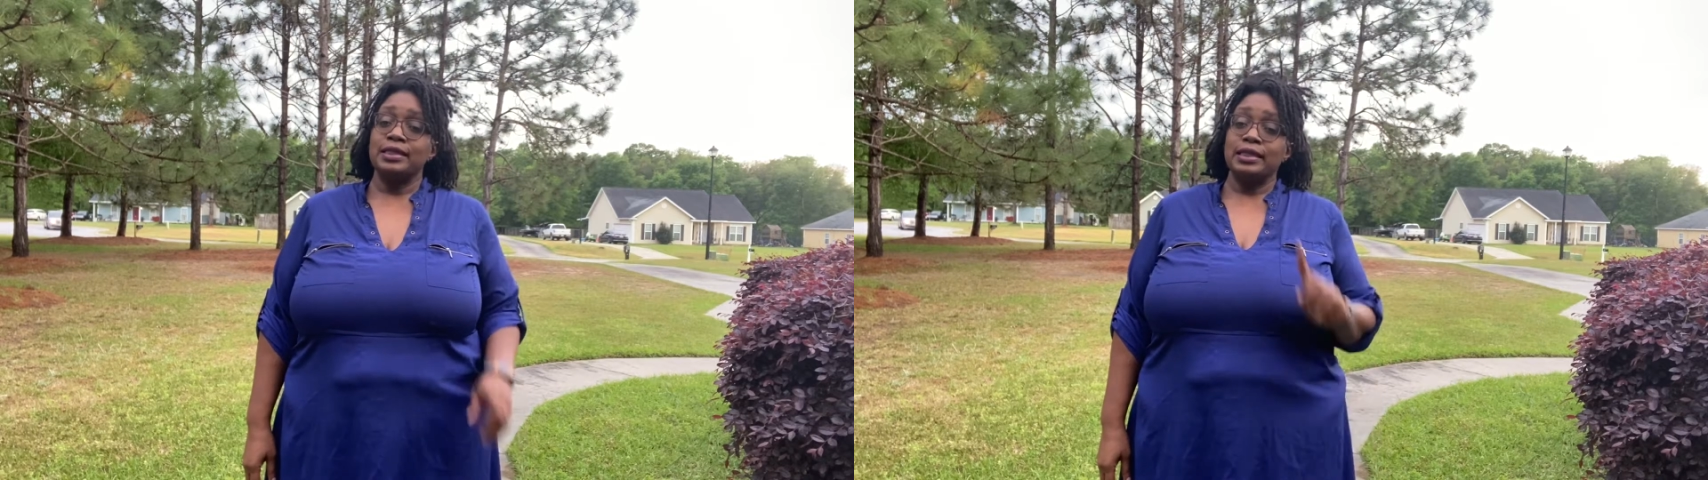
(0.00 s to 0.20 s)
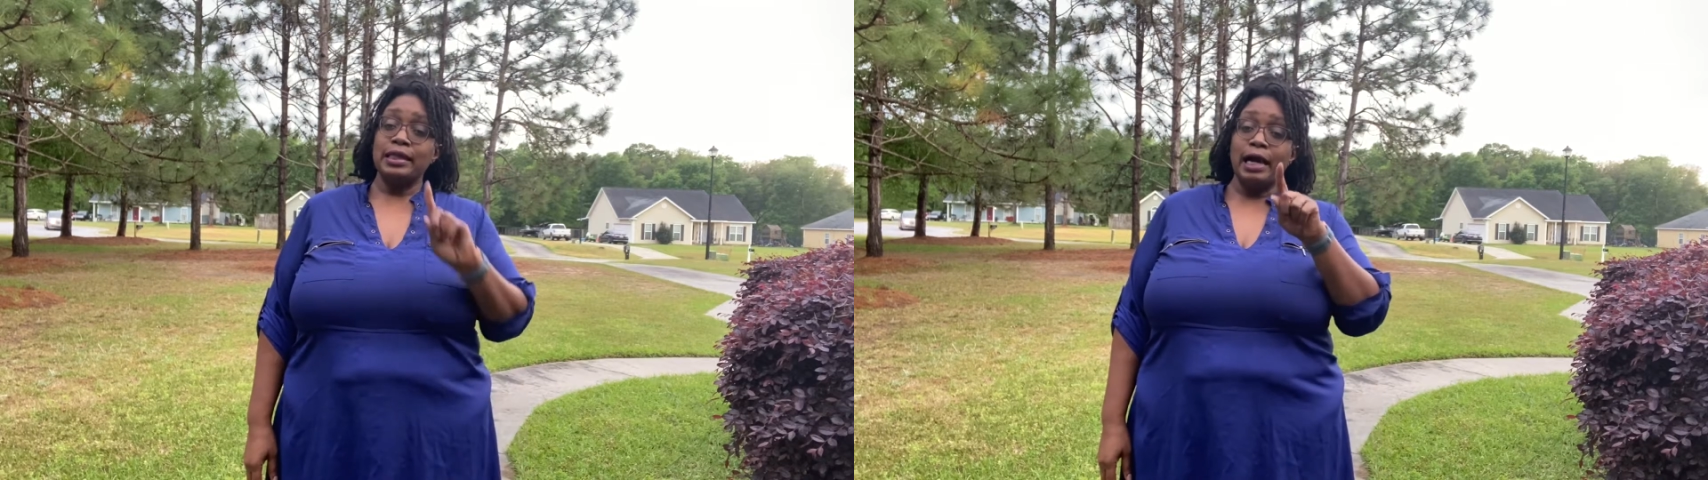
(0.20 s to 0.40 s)

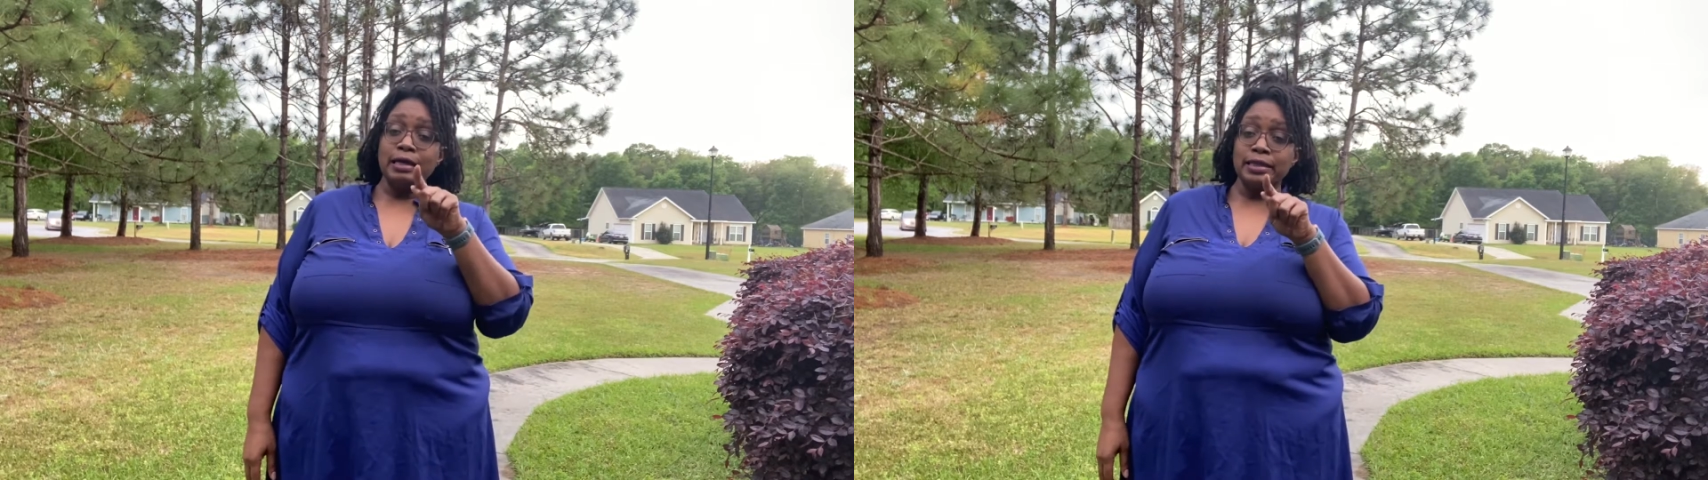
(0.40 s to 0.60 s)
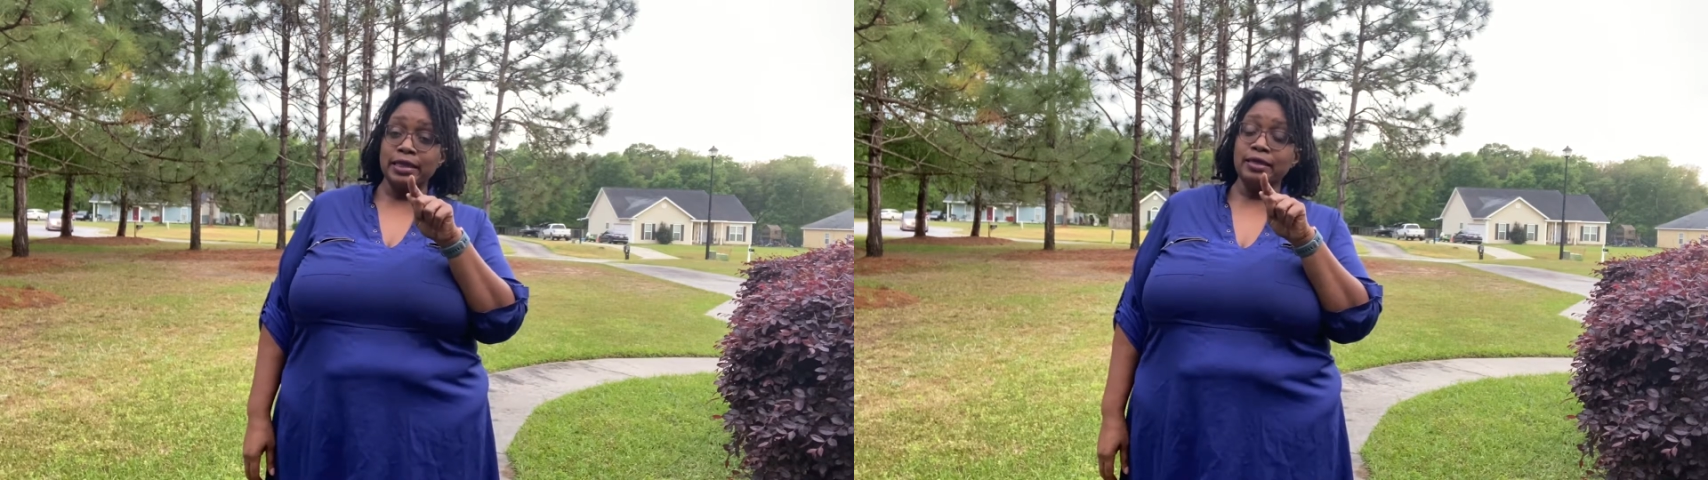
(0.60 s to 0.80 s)

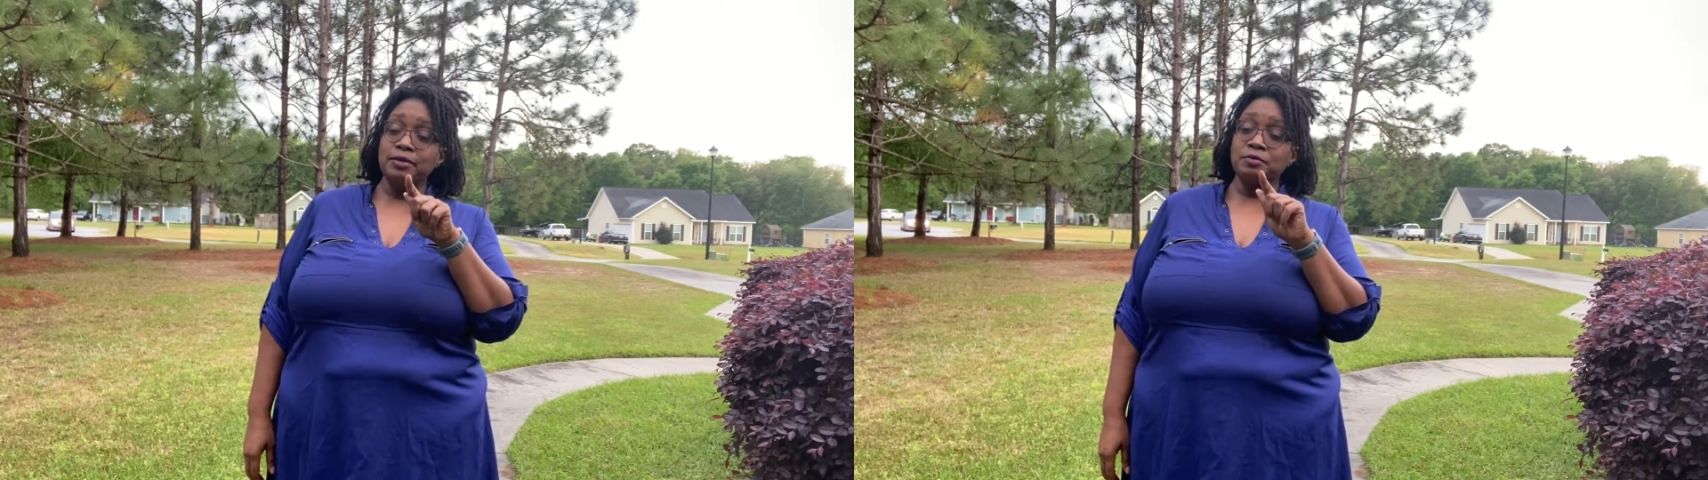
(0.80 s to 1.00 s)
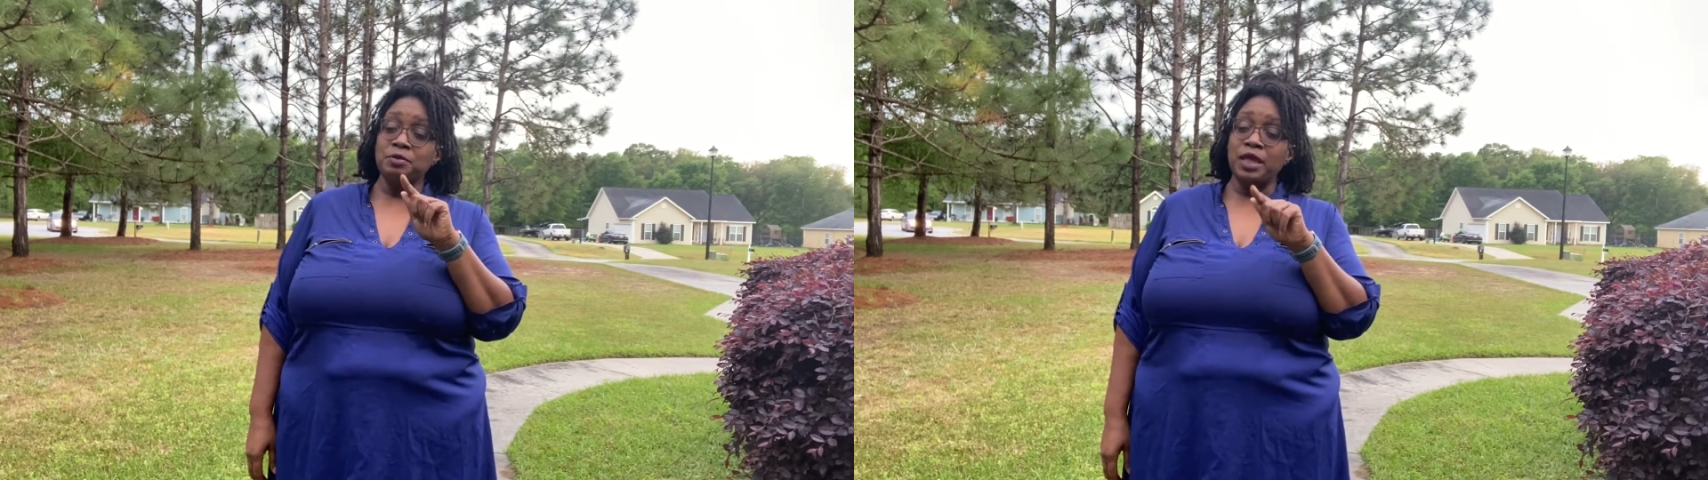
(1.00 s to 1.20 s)
Luckily,
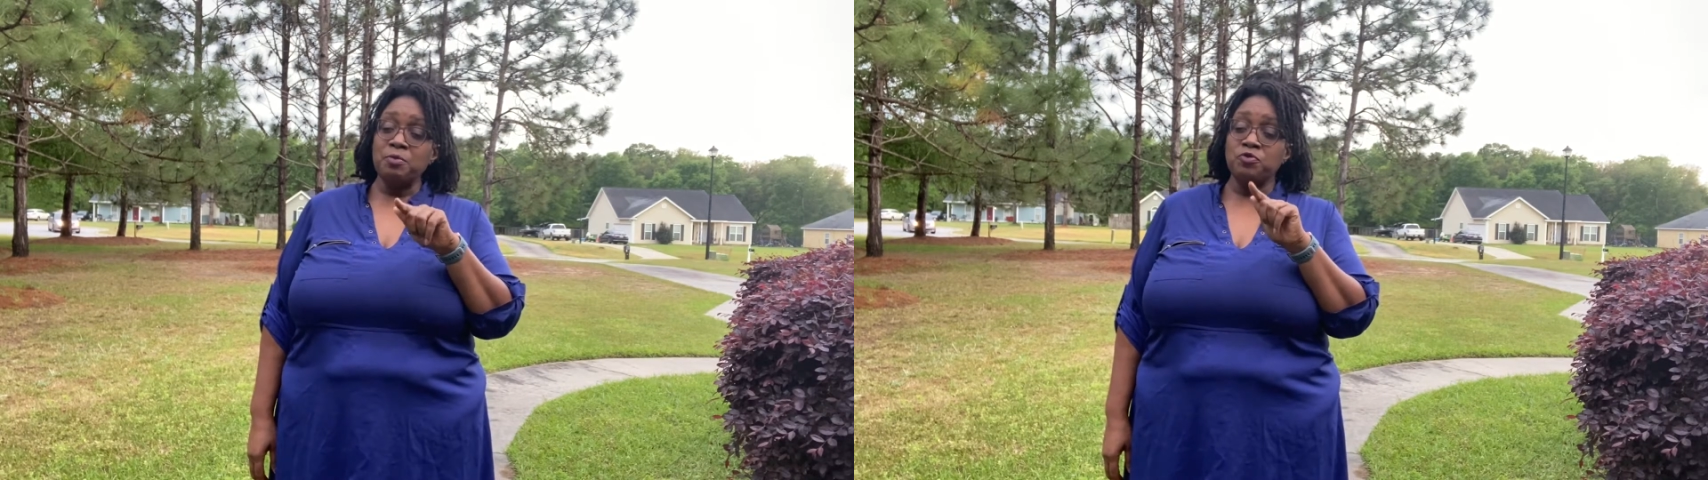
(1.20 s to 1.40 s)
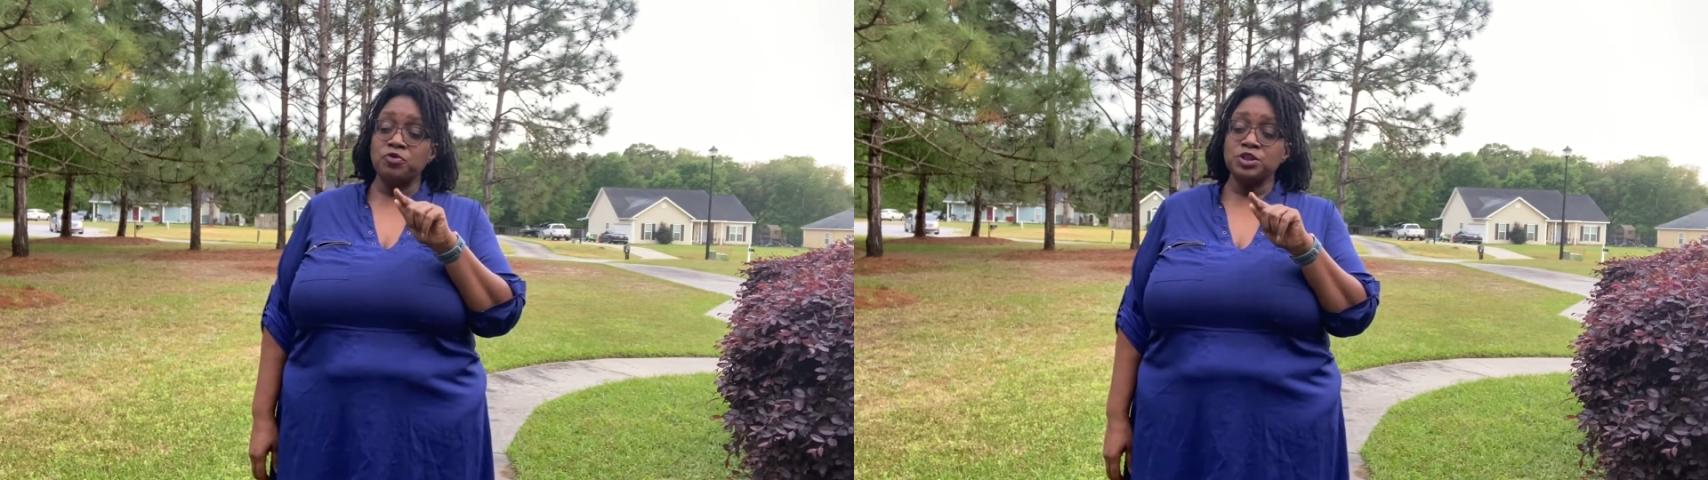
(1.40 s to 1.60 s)
the day
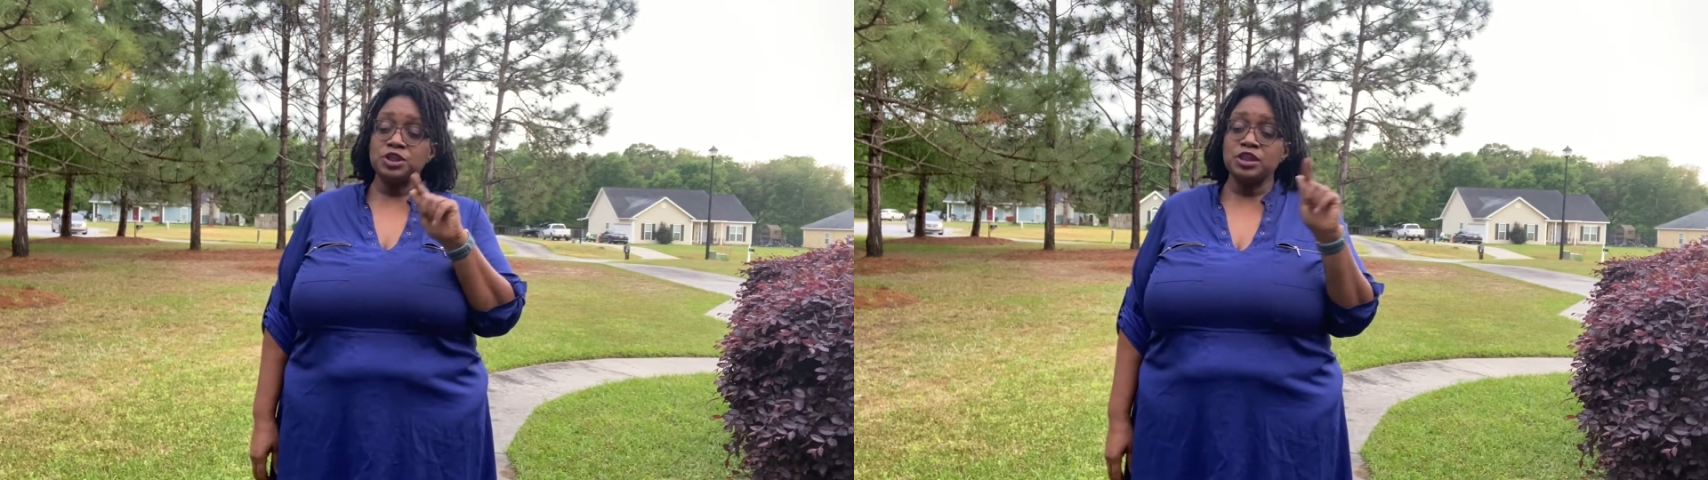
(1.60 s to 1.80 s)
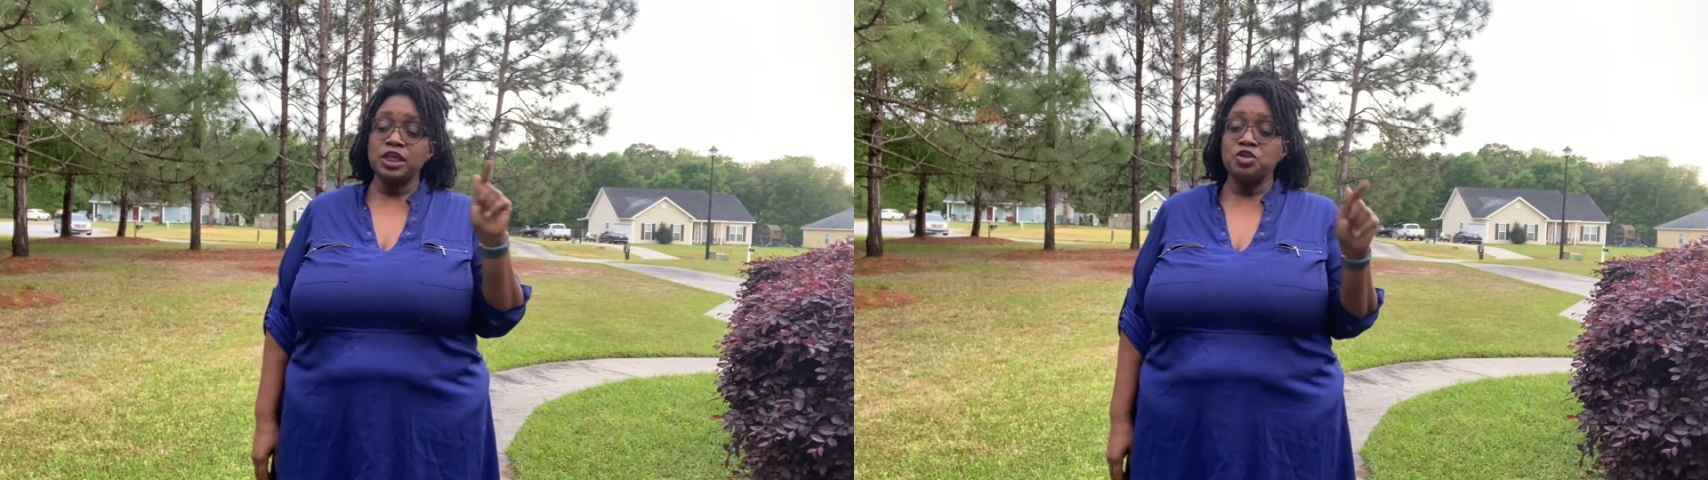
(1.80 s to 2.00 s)
before she
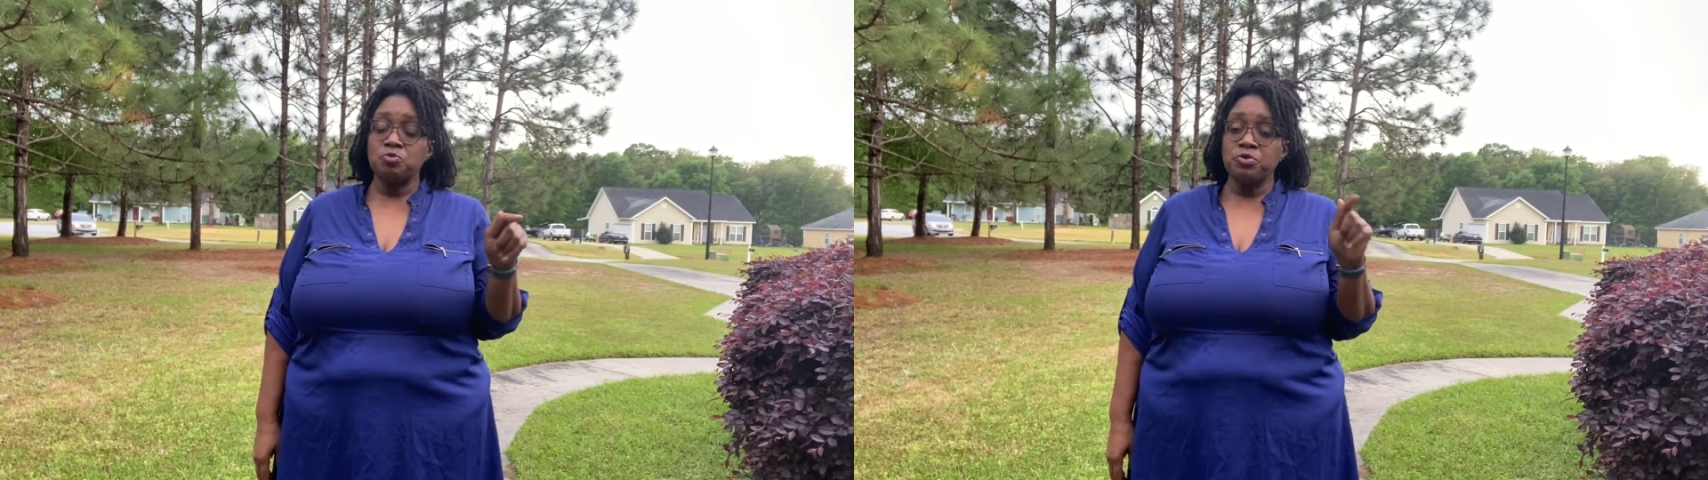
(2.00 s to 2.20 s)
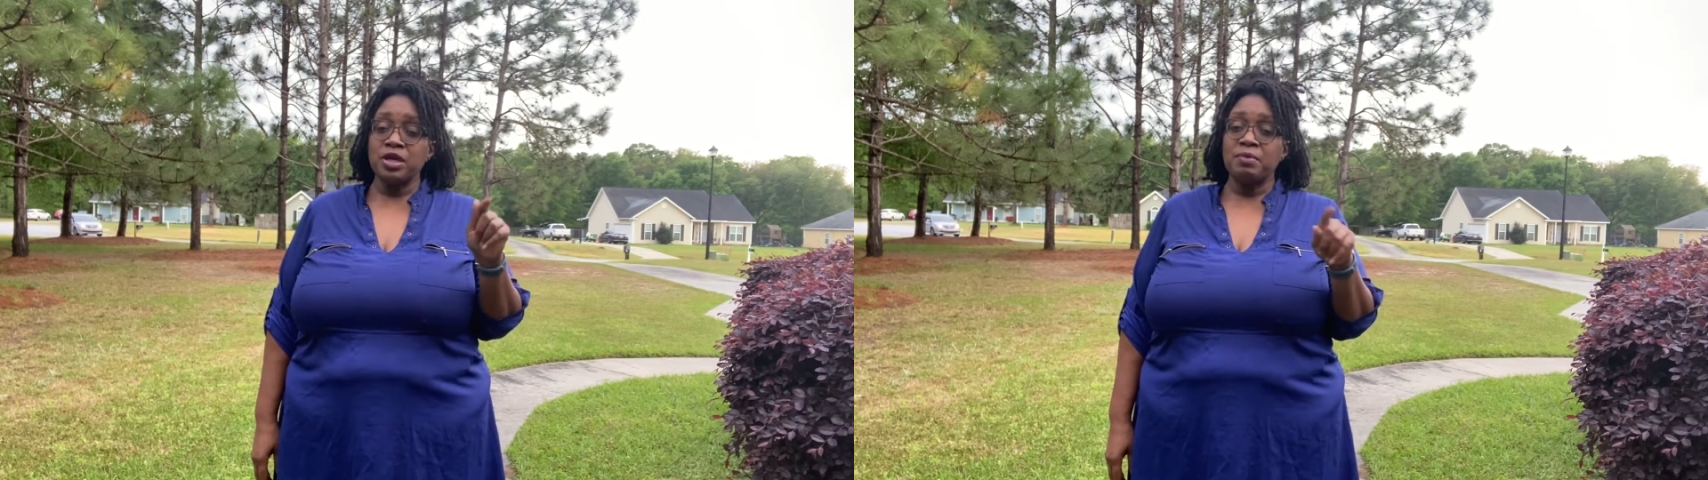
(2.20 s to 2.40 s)
said no bread,